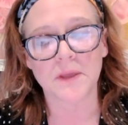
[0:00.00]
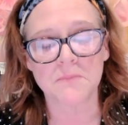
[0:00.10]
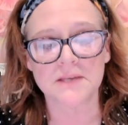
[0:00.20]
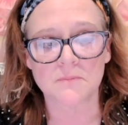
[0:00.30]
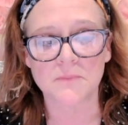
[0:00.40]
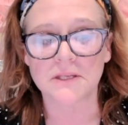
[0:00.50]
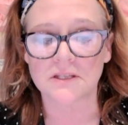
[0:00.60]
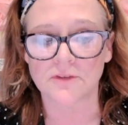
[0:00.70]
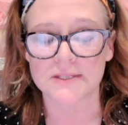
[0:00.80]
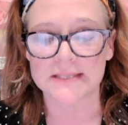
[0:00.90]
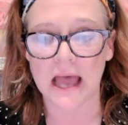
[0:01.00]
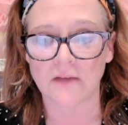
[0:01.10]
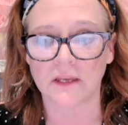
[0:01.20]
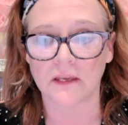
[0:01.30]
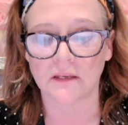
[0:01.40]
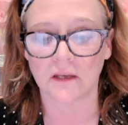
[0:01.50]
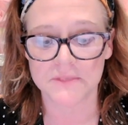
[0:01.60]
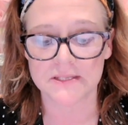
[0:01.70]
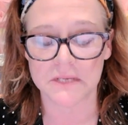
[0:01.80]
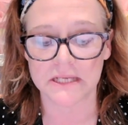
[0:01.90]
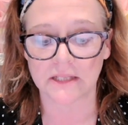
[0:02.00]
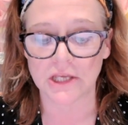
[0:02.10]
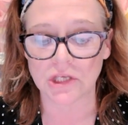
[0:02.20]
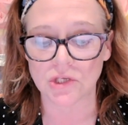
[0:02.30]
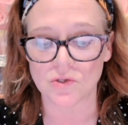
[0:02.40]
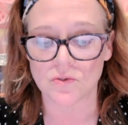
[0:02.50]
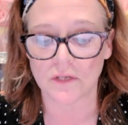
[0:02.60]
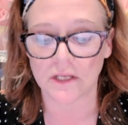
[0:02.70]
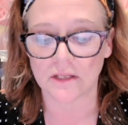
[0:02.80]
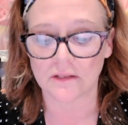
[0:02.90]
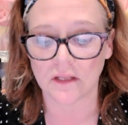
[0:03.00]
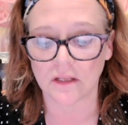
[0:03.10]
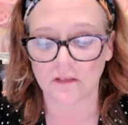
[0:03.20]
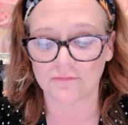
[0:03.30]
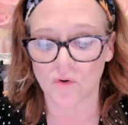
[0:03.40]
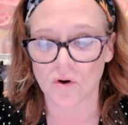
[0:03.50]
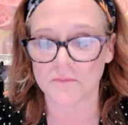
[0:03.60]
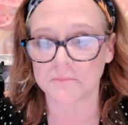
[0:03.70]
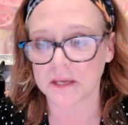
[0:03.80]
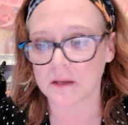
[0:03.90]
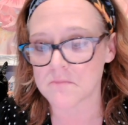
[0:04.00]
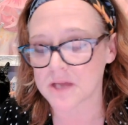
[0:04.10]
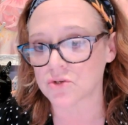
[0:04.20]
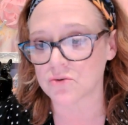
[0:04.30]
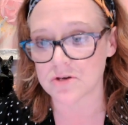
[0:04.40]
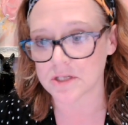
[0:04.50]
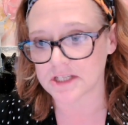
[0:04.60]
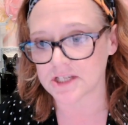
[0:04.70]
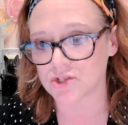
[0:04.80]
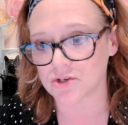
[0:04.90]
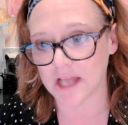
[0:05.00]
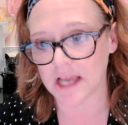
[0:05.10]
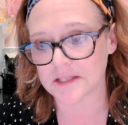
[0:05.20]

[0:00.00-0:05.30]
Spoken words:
It makes a big difference having somebody like you in the form of being a mentor and a teacher in that